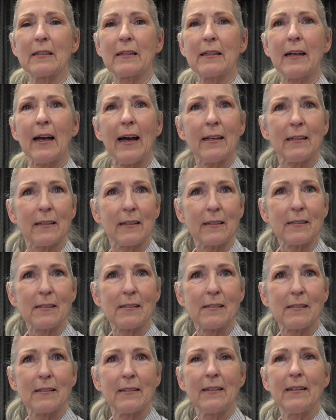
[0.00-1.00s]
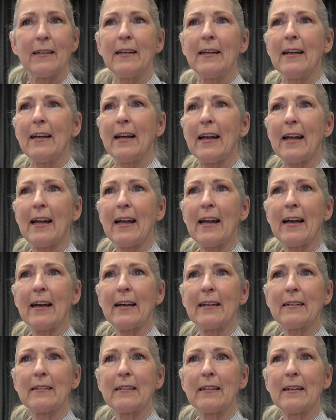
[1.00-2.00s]
Cutlass.
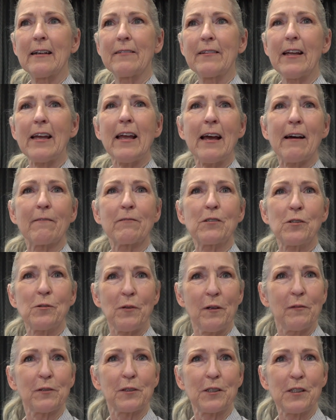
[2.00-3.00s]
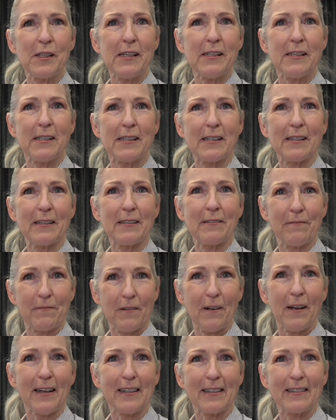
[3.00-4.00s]
And they have swivel seats in the
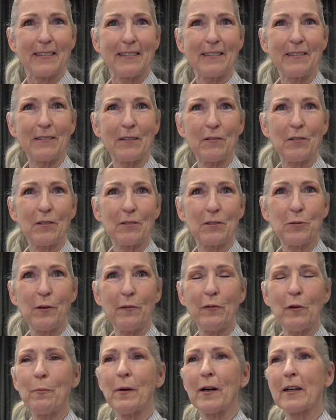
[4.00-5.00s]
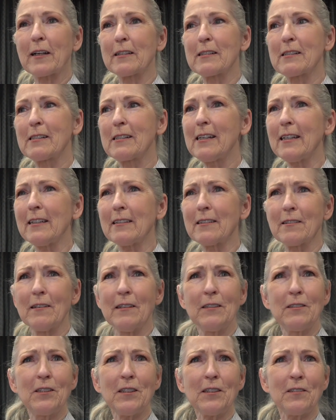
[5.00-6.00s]
front, you know, the swivel bucket seats.
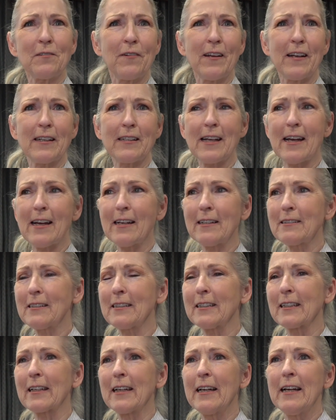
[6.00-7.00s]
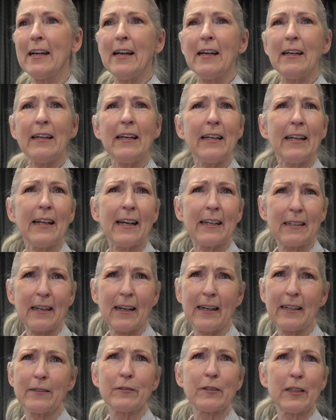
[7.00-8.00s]
Just fantastic. It had
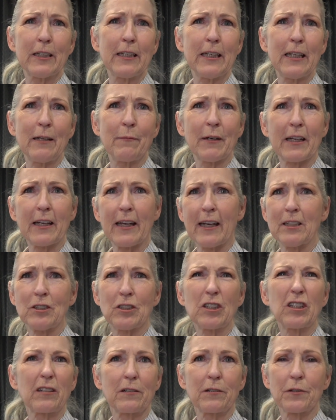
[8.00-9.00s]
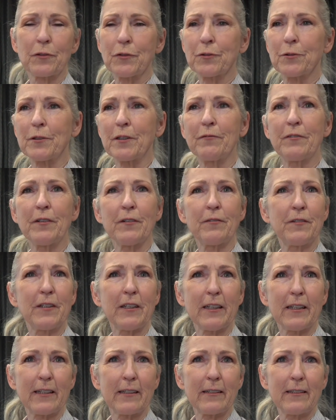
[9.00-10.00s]
kind of an anemic engine, a little
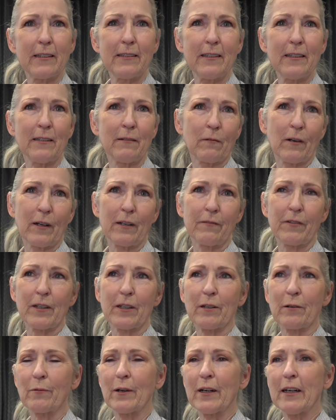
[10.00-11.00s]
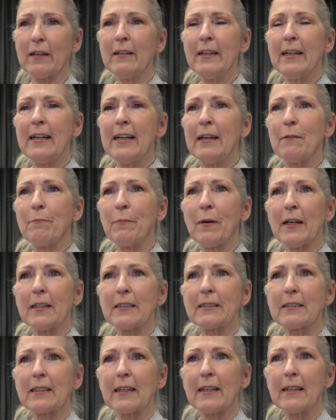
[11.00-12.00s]
350 in it. That didn't run very well.
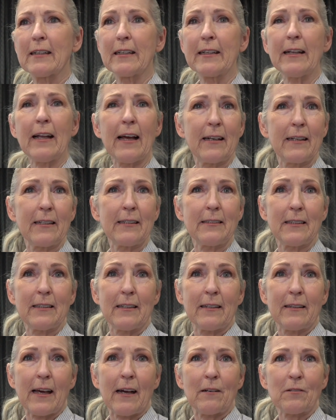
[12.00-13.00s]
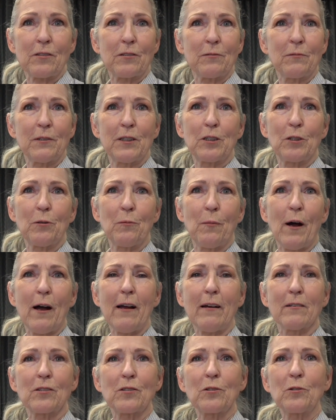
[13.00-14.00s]
But it had 18,000 original
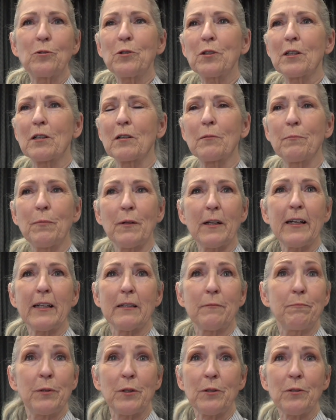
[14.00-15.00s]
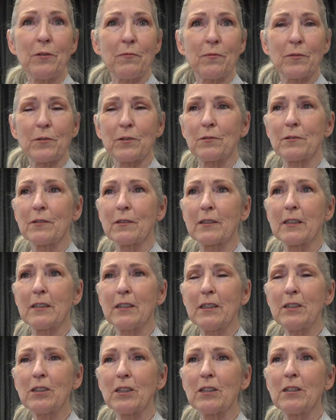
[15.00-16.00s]
miles. So who can complain? A beautiful
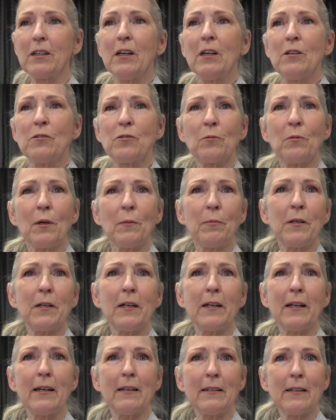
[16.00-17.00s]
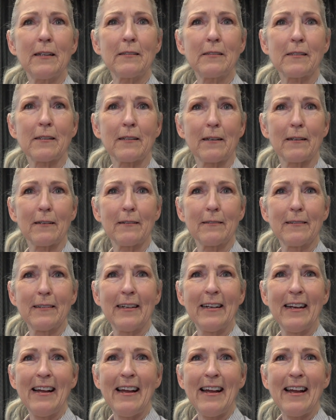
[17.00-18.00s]
condition. So we put an LS in it.
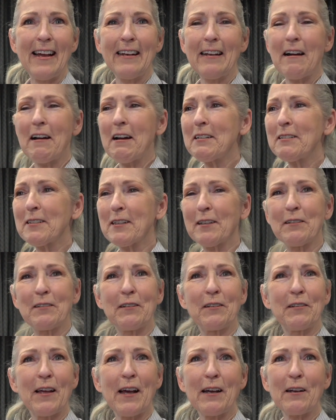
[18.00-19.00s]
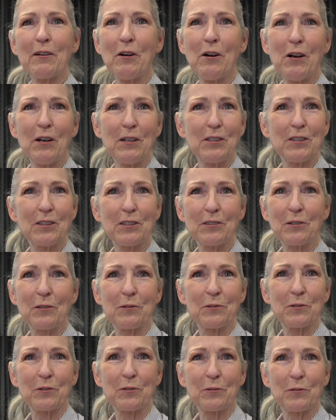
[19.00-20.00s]
And I tell you, that car just
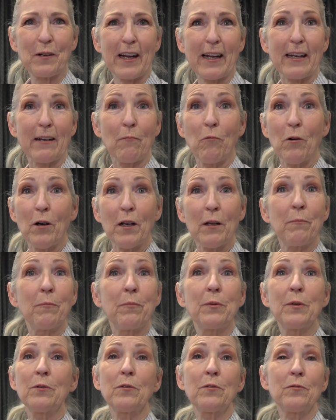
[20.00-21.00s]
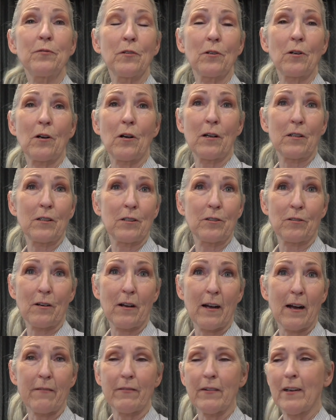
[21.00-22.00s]
goes great. What a beautiful car to
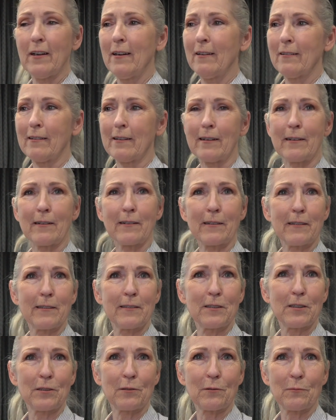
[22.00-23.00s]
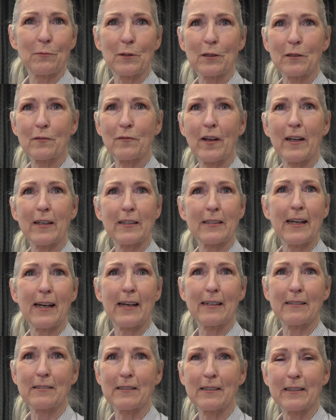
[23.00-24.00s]
drive. The air conditioner works
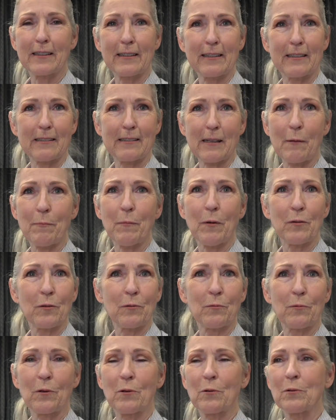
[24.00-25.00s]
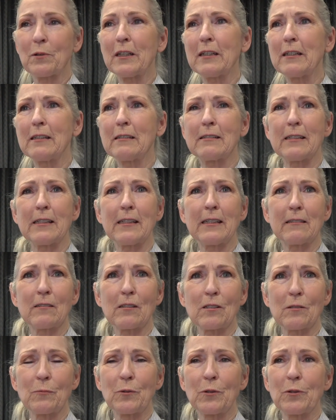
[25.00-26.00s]
fantastic. It's up on the road easy and
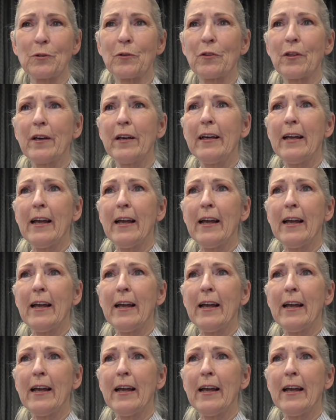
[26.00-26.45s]
smooth.